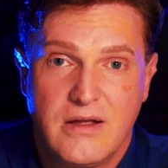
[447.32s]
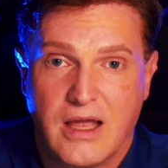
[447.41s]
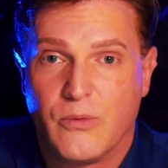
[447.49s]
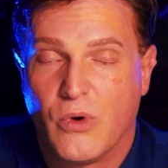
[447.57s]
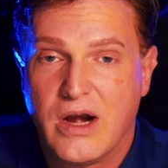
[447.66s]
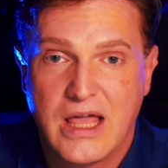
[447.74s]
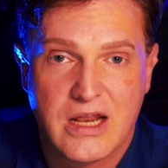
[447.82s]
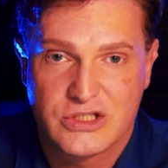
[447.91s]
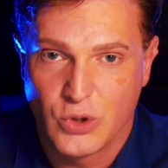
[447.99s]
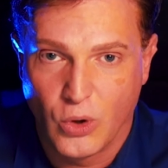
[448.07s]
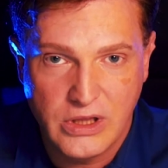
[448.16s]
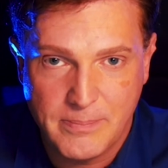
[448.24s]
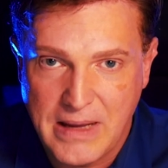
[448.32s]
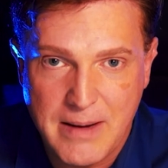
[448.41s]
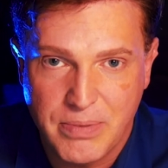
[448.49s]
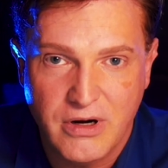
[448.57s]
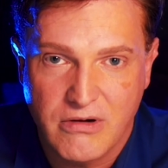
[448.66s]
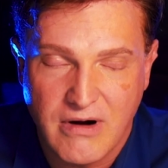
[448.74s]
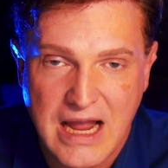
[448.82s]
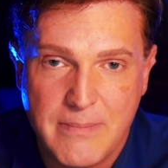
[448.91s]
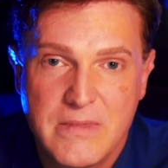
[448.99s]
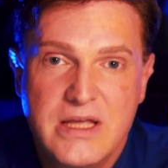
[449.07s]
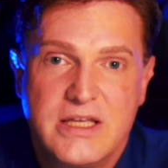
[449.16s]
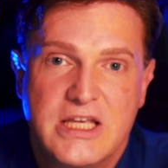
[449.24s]
and running out of toilet paper and
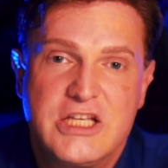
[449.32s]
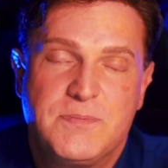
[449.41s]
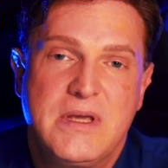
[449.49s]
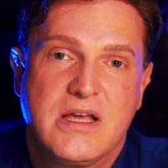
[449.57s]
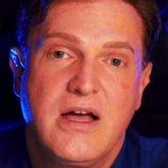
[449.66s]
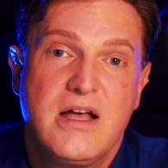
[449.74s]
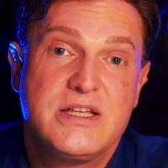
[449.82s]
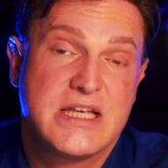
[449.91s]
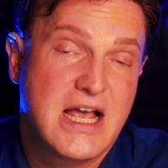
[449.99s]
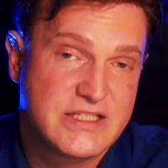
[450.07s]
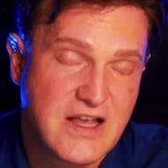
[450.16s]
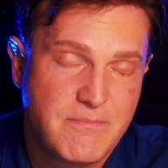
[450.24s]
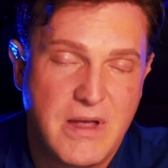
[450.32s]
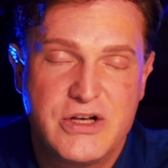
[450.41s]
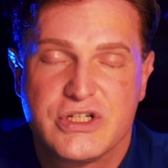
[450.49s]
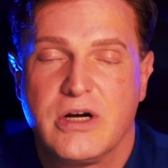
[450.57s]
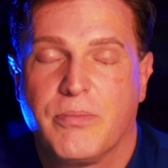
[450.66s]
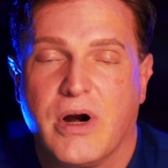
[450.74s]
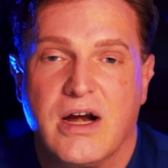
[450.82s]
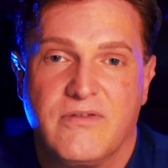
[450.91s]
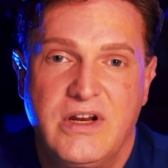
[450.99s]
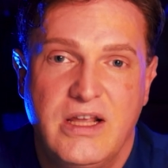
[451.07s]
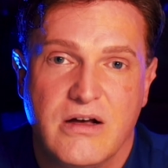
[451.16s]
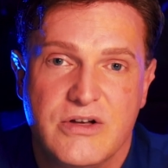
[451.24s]
crap is because, as I've mentioned in prior
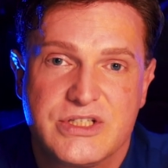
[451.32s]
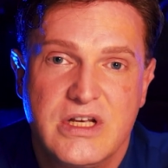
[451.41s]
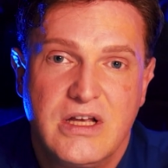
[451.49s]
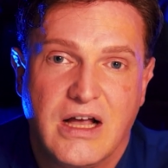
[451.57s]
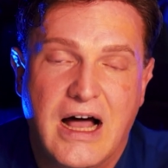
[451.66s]
videos,